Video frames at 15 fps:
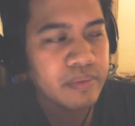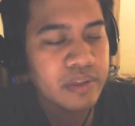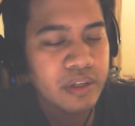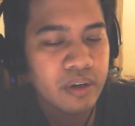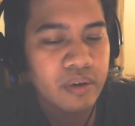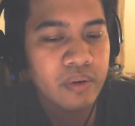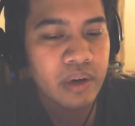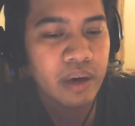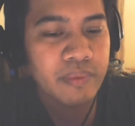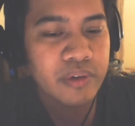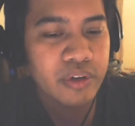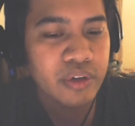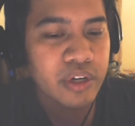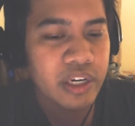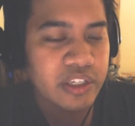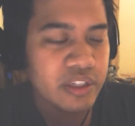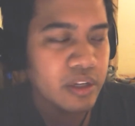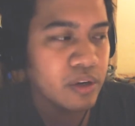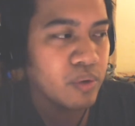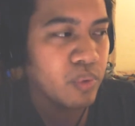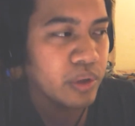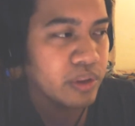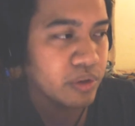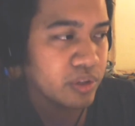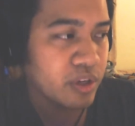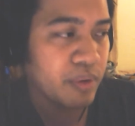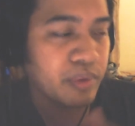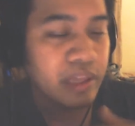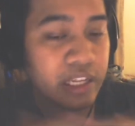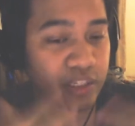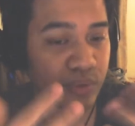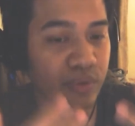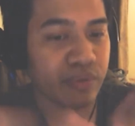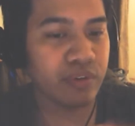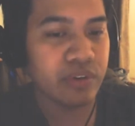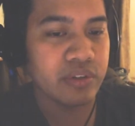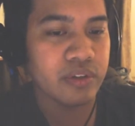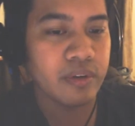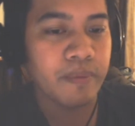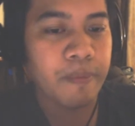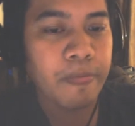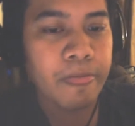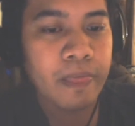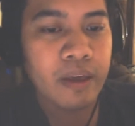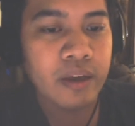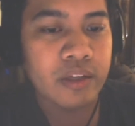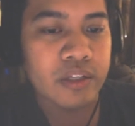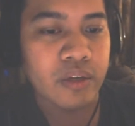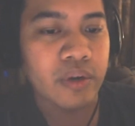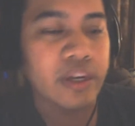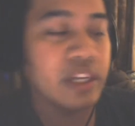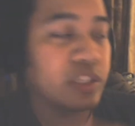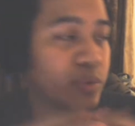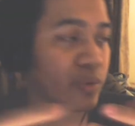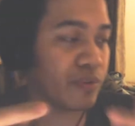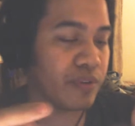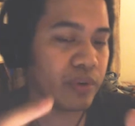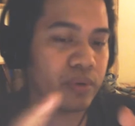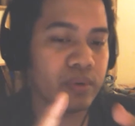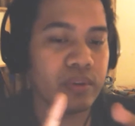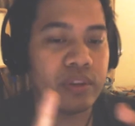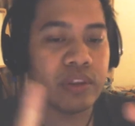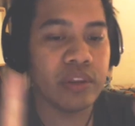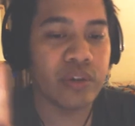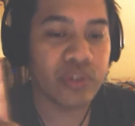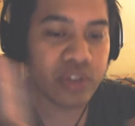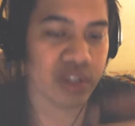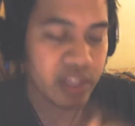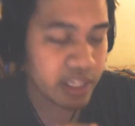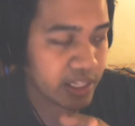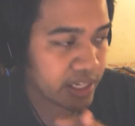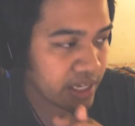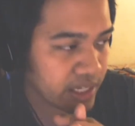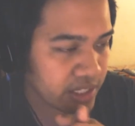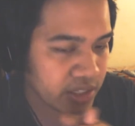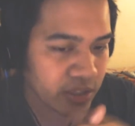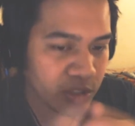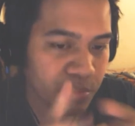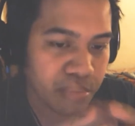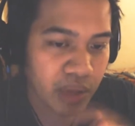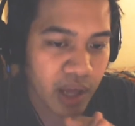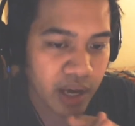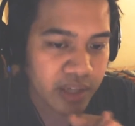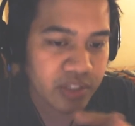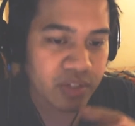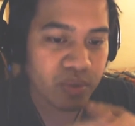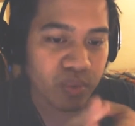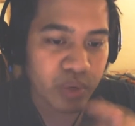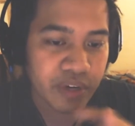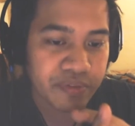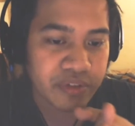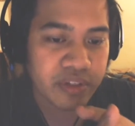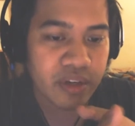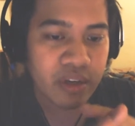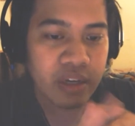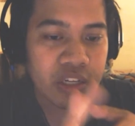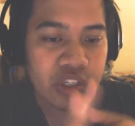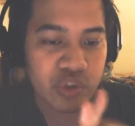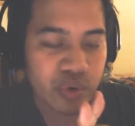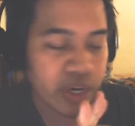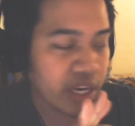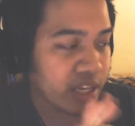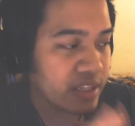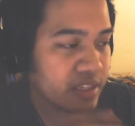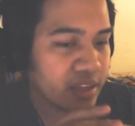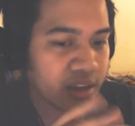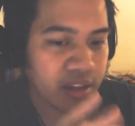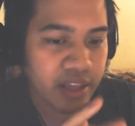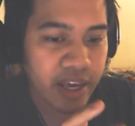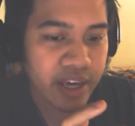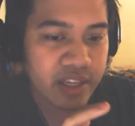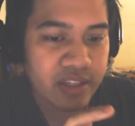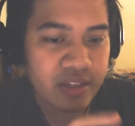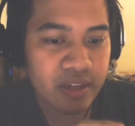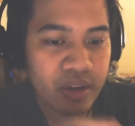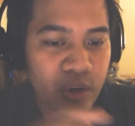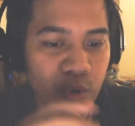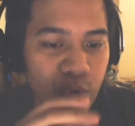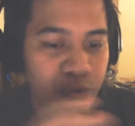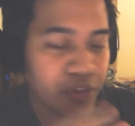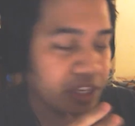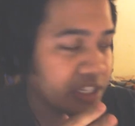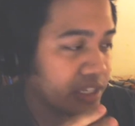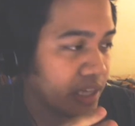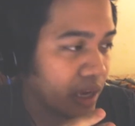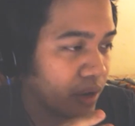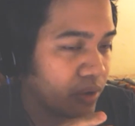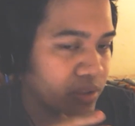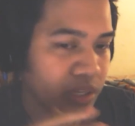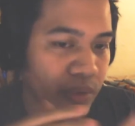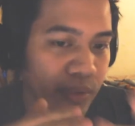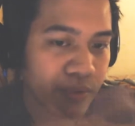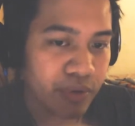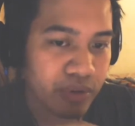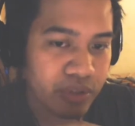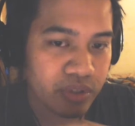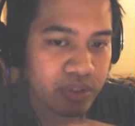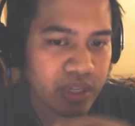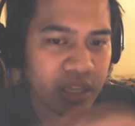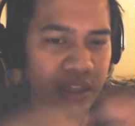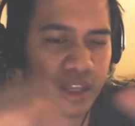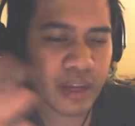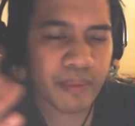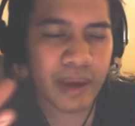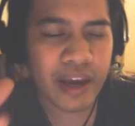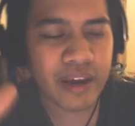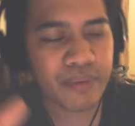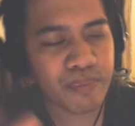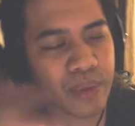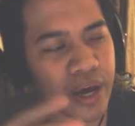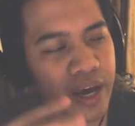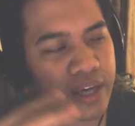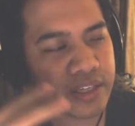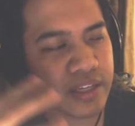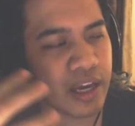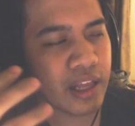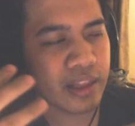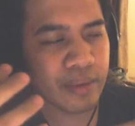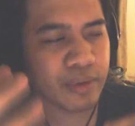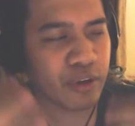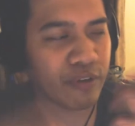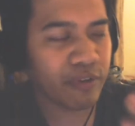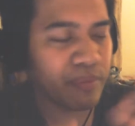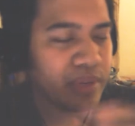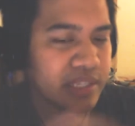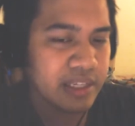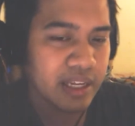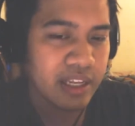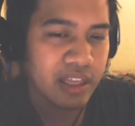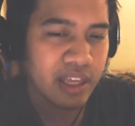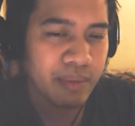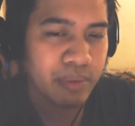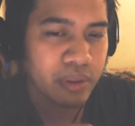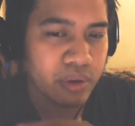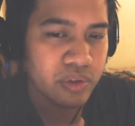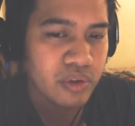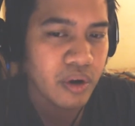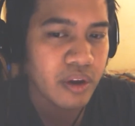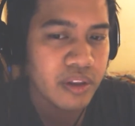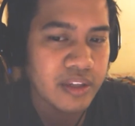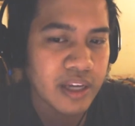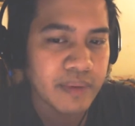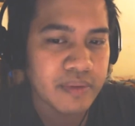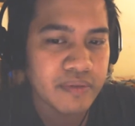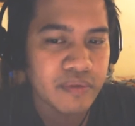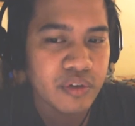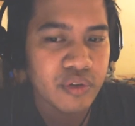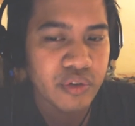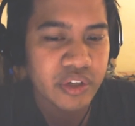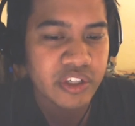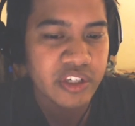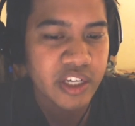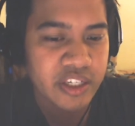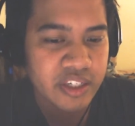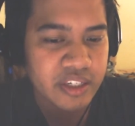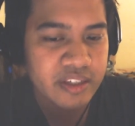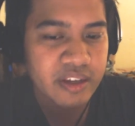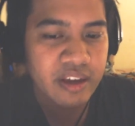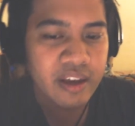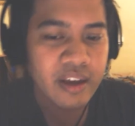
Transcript: So I'm sure you guys know what those are. But that's a reversal. So again, to review, there's clean hits, there's blocks, whiffs, trades, clanks, reflects and counters, and reversals. And in my eyes, let me know if I'm missing anything, but those are all the types of neutral exchanges.